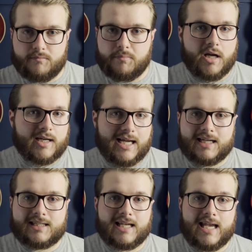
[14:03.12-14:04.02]
Blood
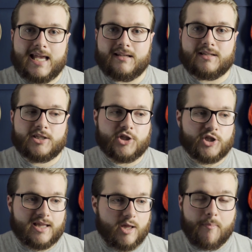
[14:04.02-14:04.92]
Axe is
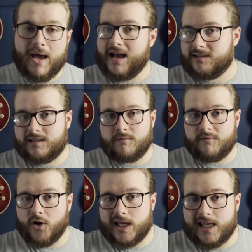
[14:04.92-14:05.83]
just the best
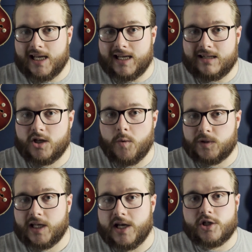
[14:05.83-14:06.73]
Viking
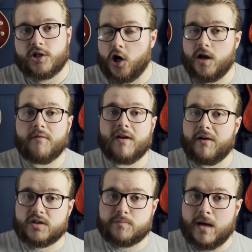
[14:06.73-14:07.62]
interpretation I've
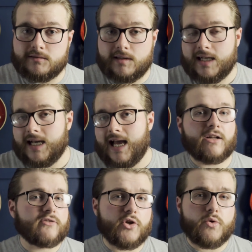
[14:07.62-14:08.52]
ever smelt,
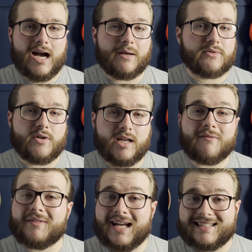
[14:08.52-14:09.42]
and I do absolutely
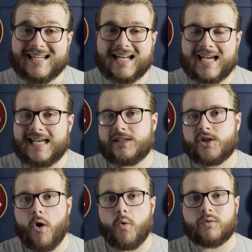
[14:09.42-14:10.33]
love that DNA,
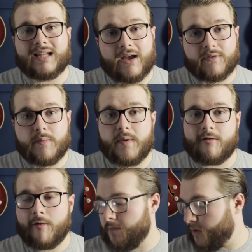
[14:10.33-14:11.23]
so I will definitely be
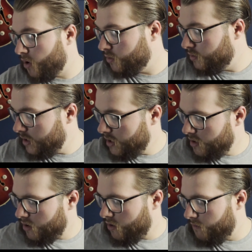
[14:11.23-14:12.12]
grabbing a bottle
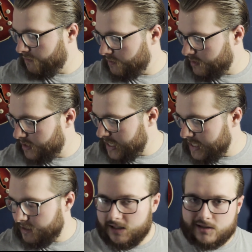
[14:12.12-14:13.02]
of
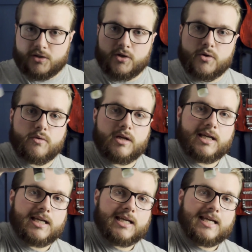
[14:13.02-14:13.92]
these two.
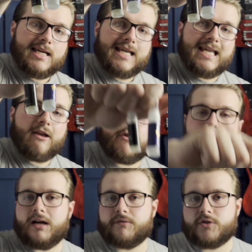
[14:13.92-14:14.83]
If
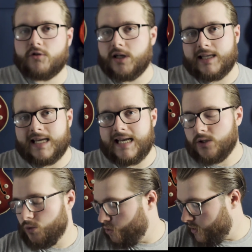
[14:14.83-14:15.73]
you have tried
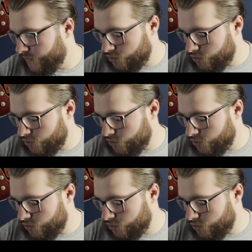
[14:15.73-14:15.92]
these, or you've